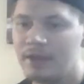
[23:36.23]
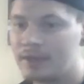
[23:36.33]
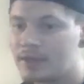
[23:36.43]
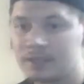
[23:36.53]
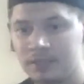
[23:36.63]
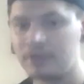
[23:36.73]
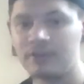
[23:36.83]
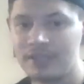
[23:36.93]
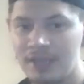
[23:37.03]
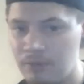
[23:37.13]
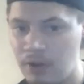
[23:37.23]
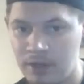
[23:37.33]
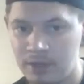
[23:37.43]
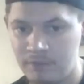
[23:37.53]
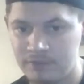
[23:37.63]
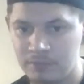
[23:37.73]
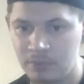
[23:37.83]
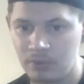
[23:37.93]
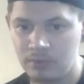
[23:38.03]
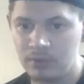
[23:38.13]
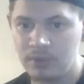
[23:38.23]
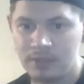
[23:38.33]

Clearly they were uncomfortable.